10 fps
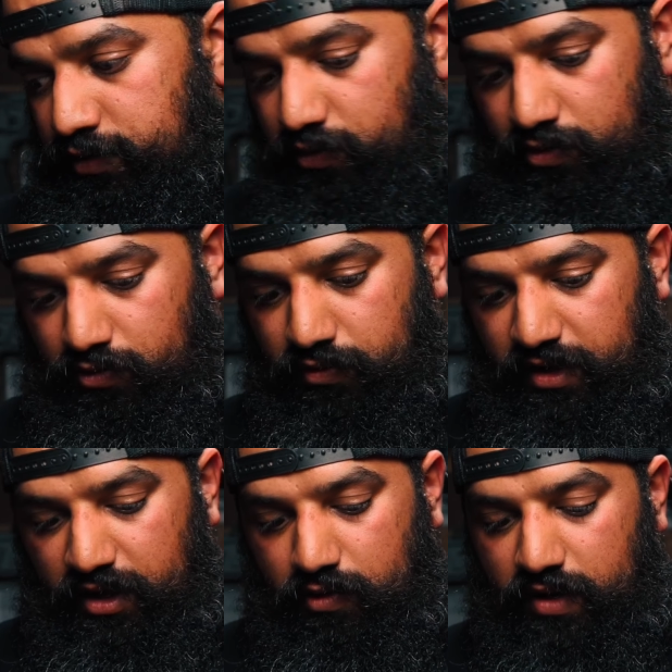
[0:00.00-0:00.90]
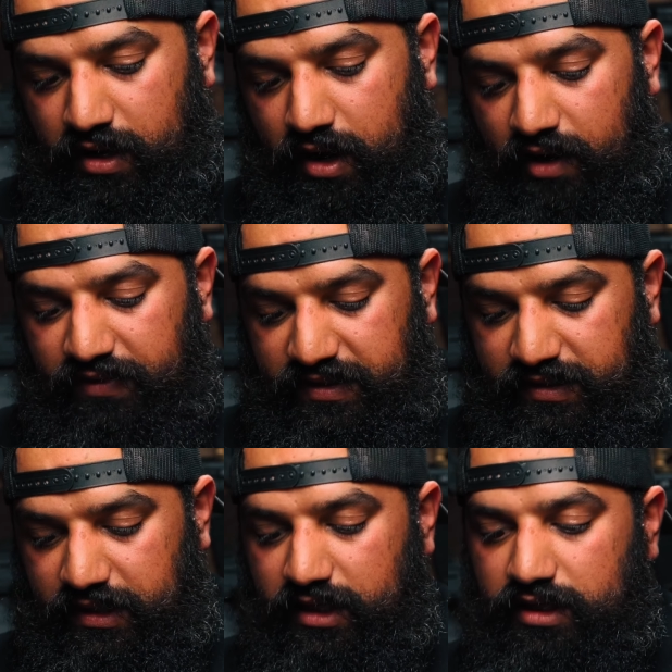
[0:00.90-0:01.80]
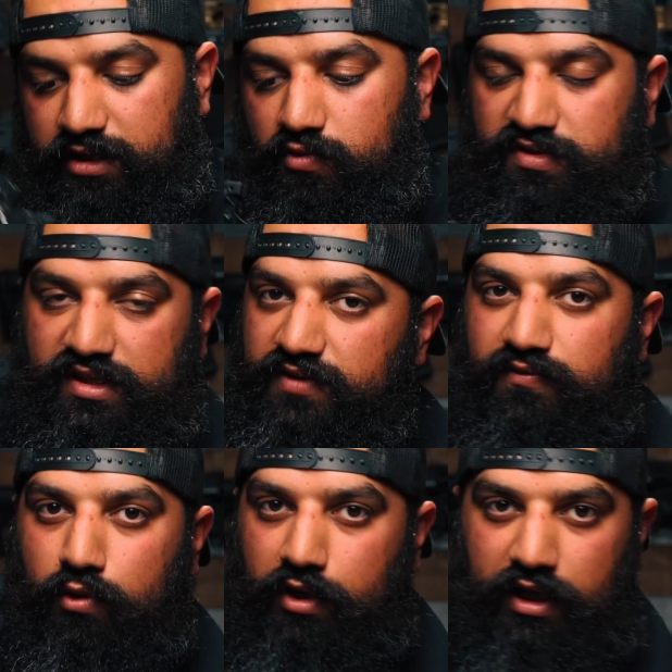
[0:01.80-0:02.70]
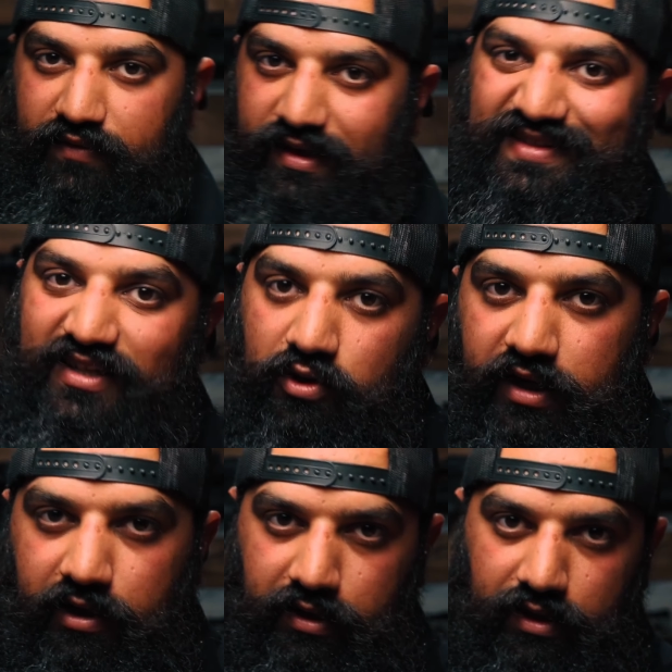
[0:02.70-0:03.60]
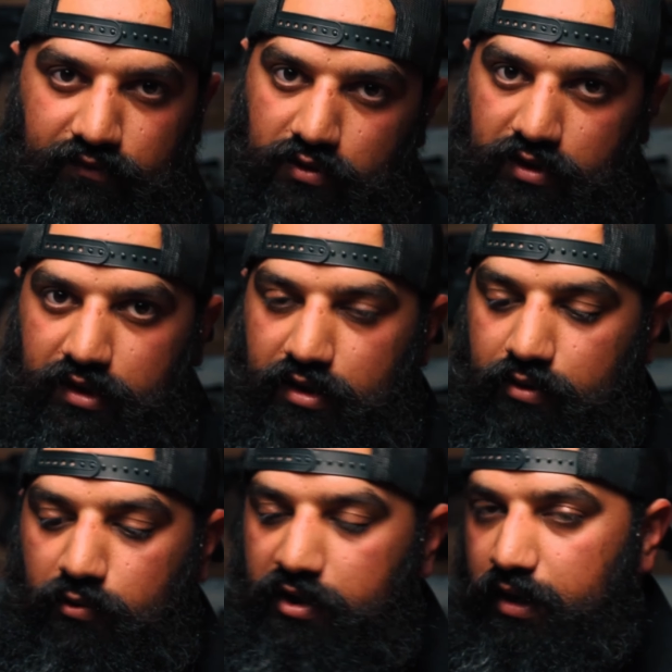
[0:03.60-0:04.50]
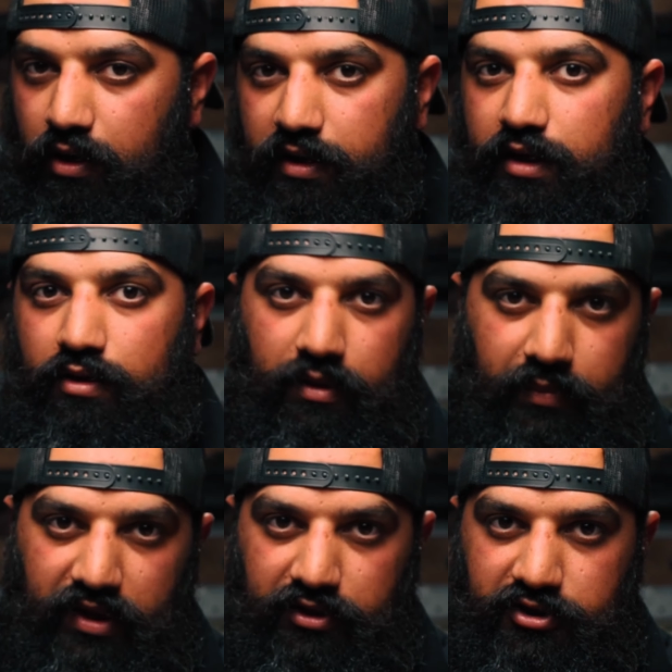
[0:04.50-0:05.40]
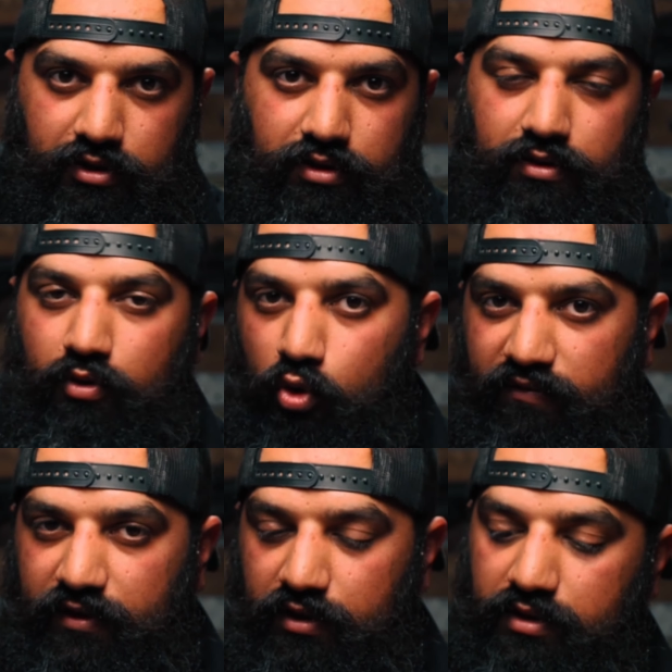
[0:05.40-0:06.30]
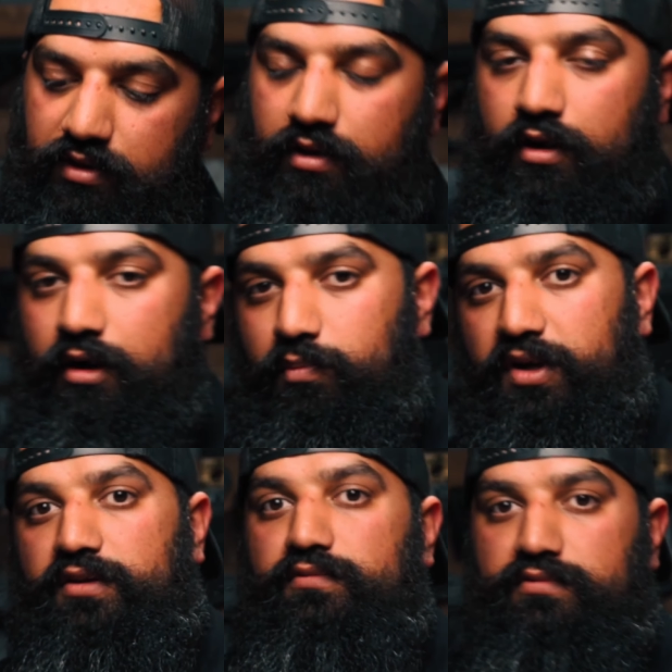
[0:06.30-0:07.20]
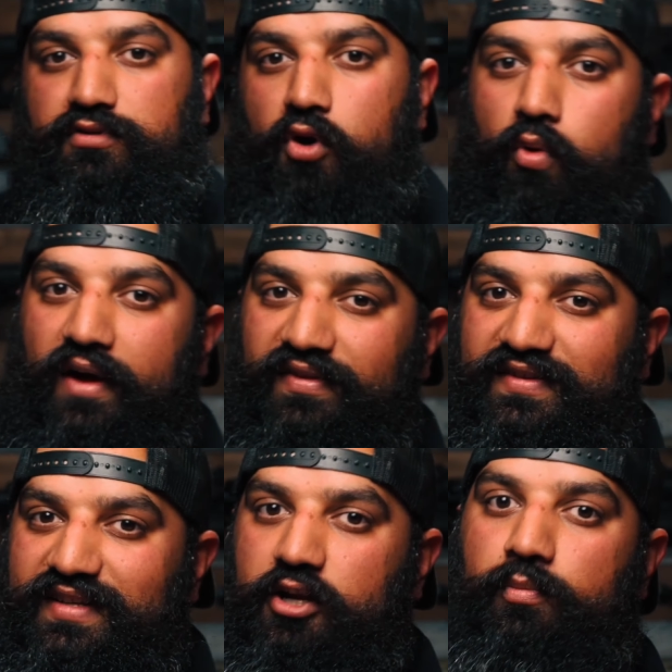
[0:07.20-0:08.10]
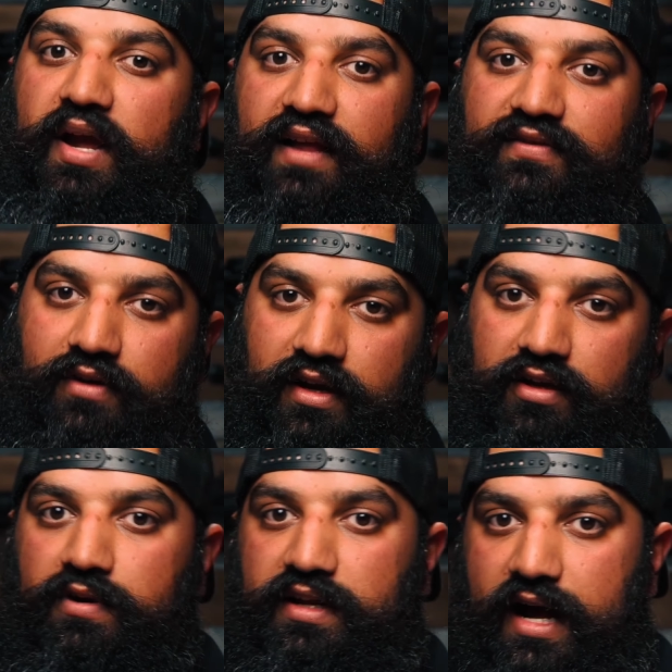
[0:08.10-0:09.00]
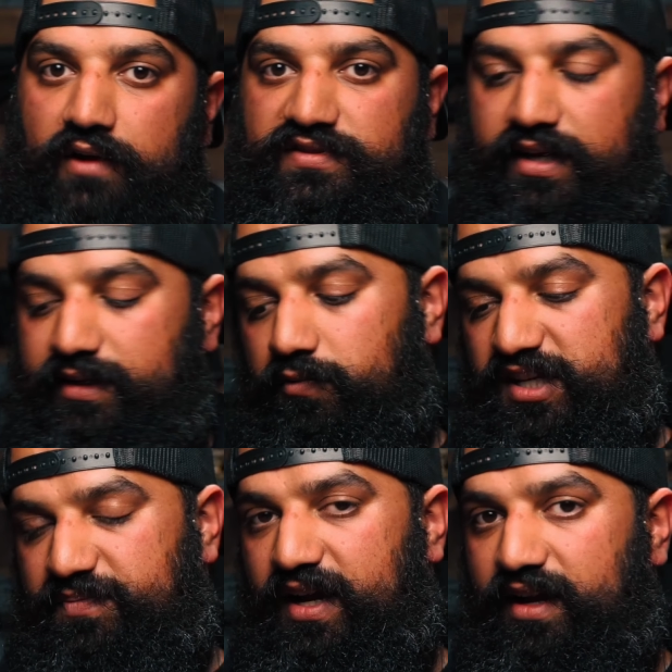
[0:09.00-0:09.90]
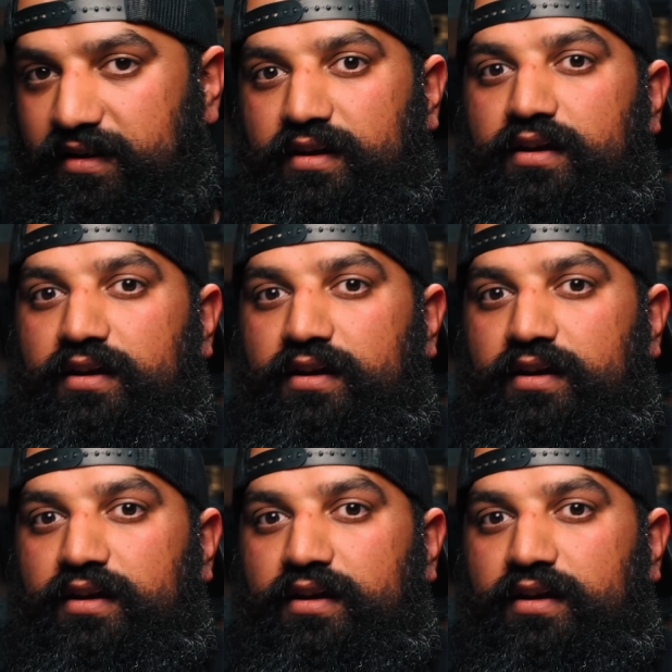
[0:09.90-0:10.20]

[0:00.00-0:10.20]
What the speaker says: So you can obviously use this for even concealed carrying if you're gonna wear a hoodie or a bigger shirt over, but you don't want this in your pants, right? You want it outside the waistband.